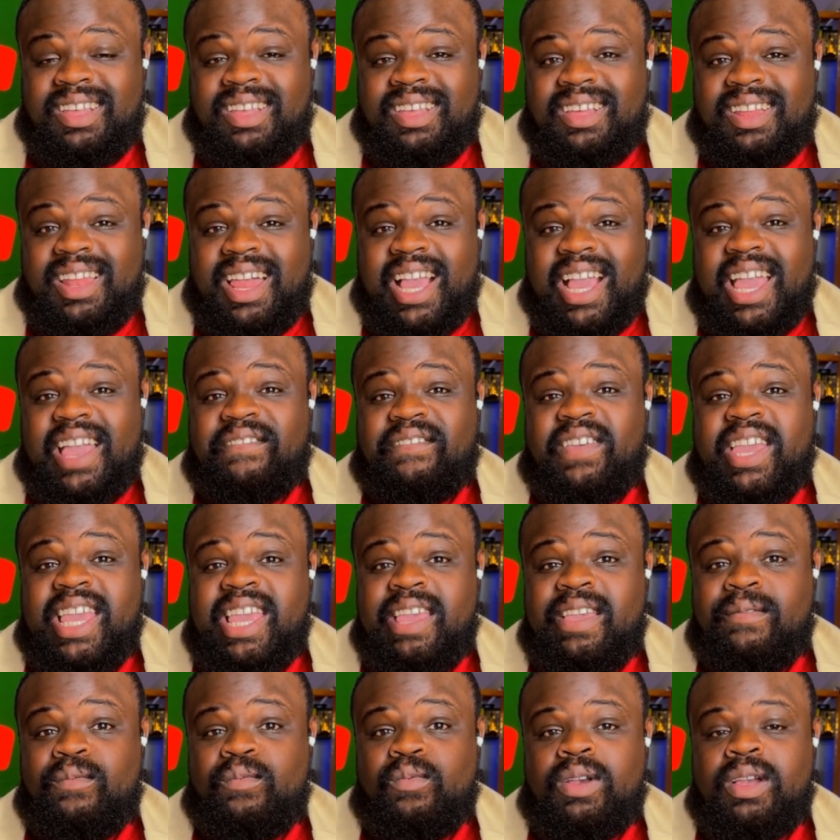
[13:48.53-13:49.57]
Like if
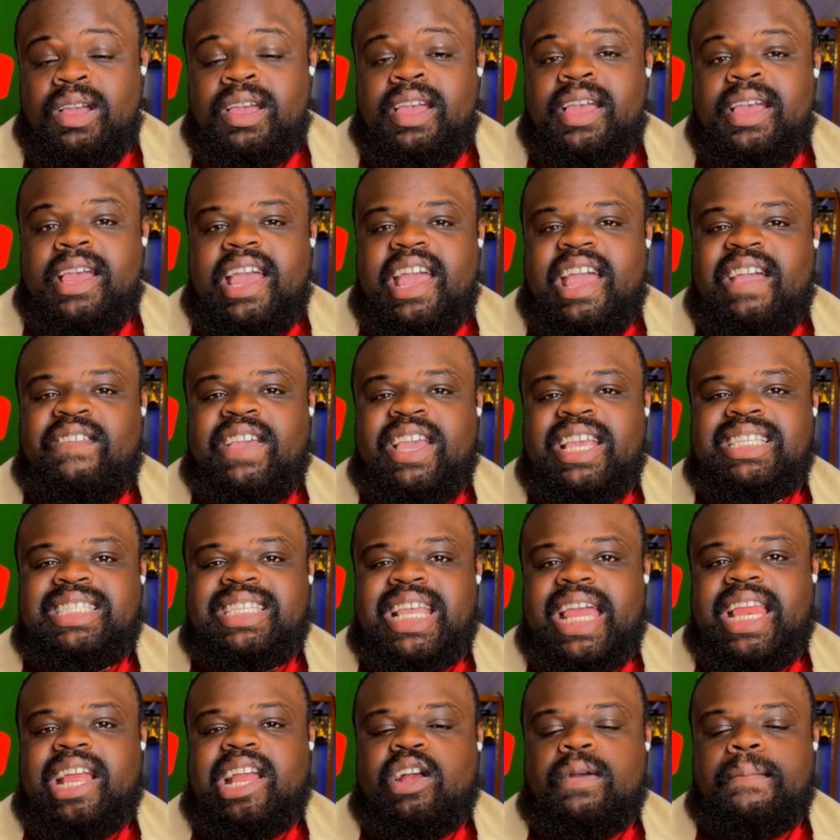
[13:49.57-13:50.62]
he if he's
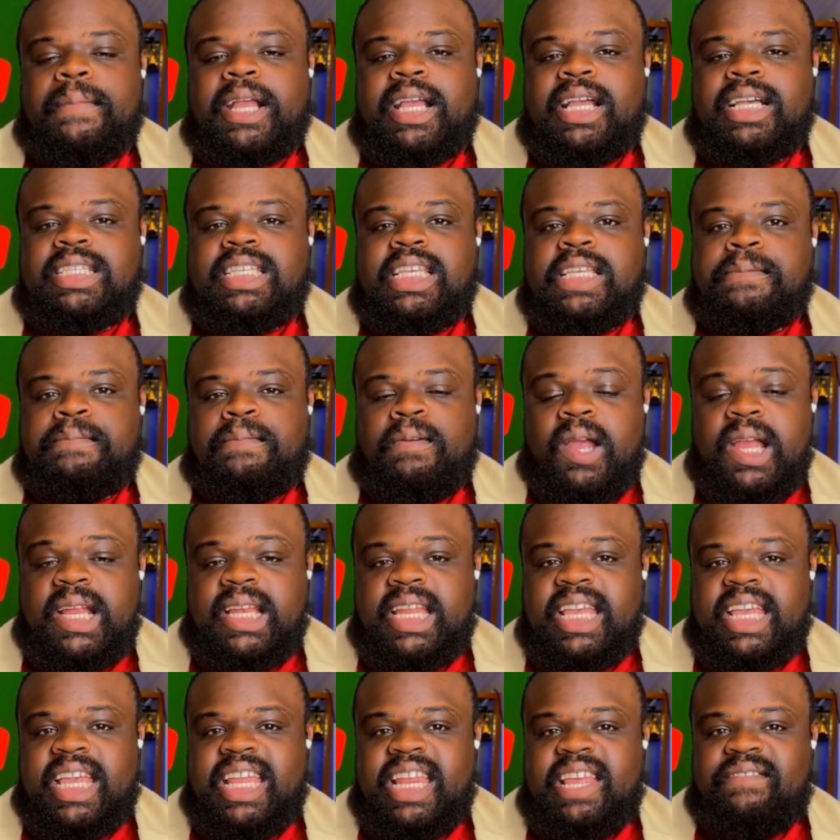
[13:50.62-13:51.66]
dating her because she's
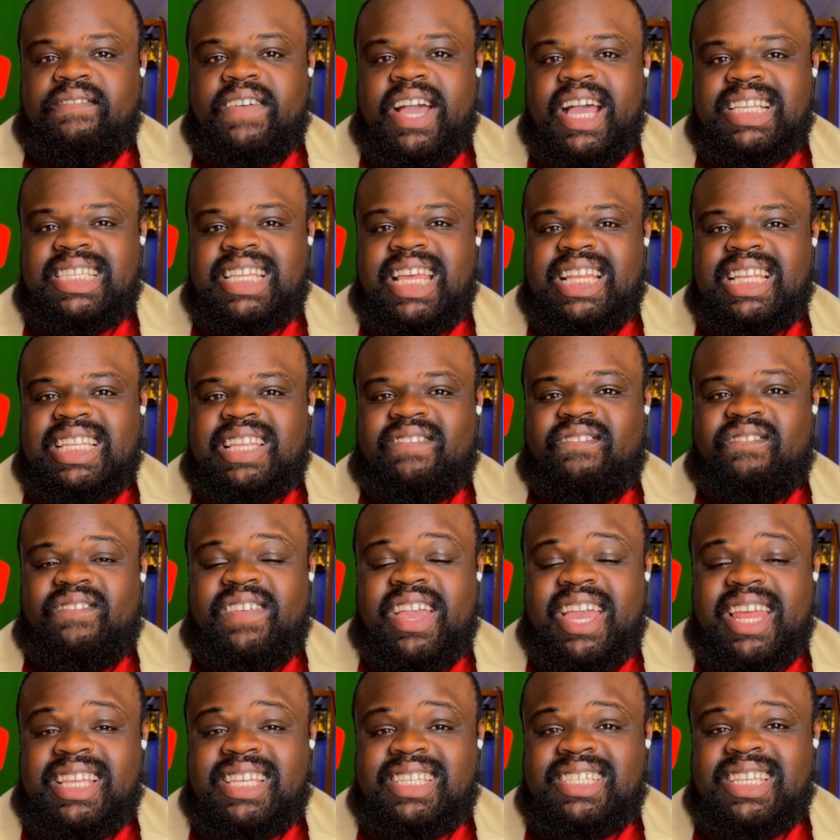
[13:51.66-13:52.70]
pregnant and he finds that as a
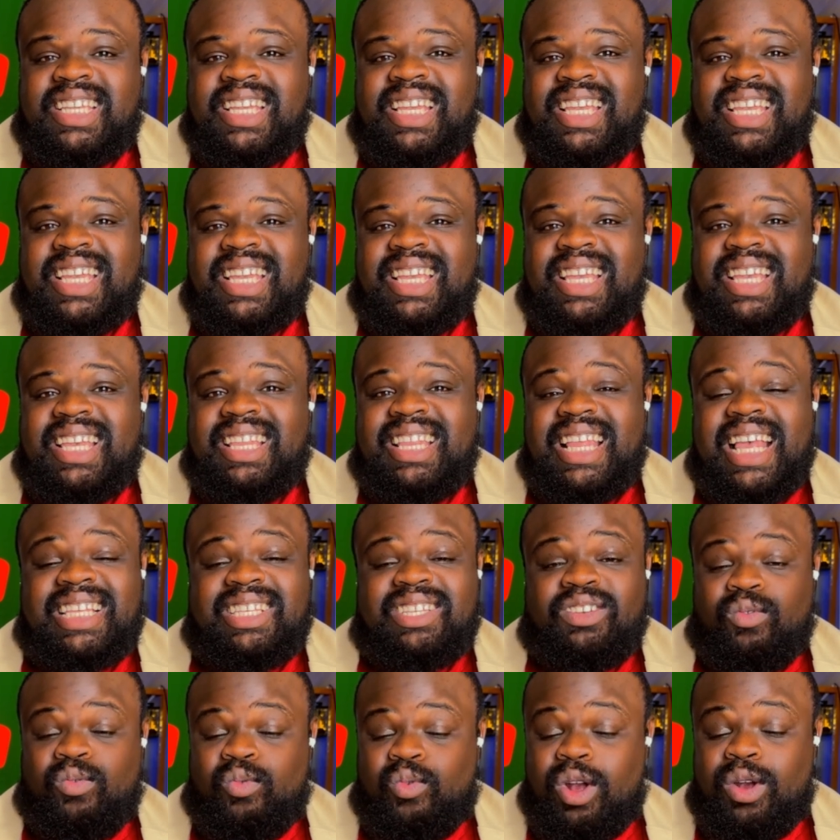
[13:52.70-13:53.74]
fetish, that's
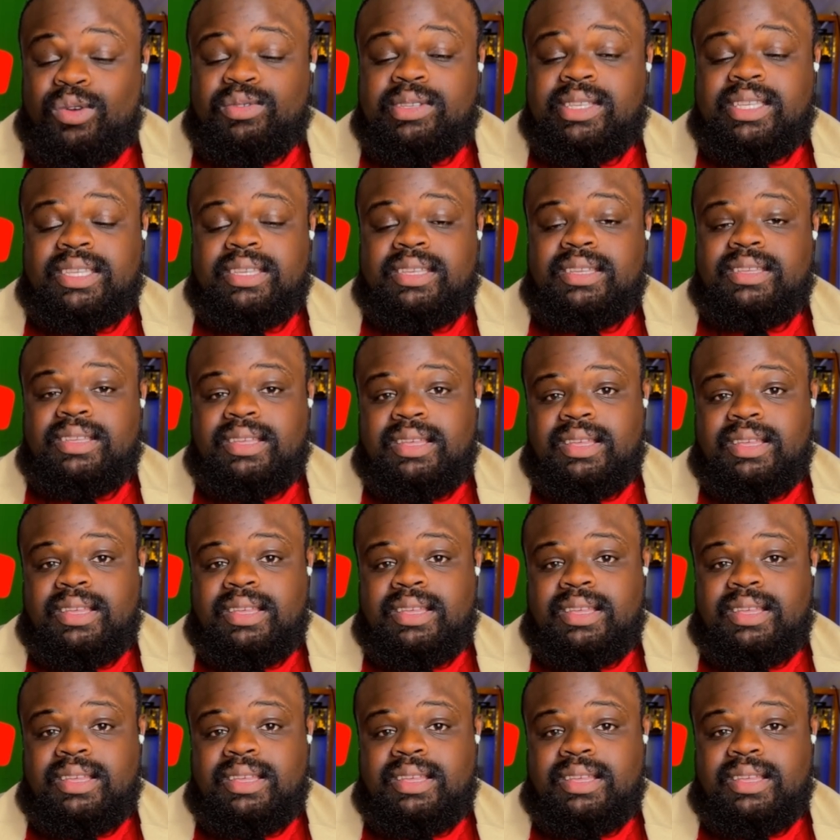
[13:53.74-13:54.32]
gross.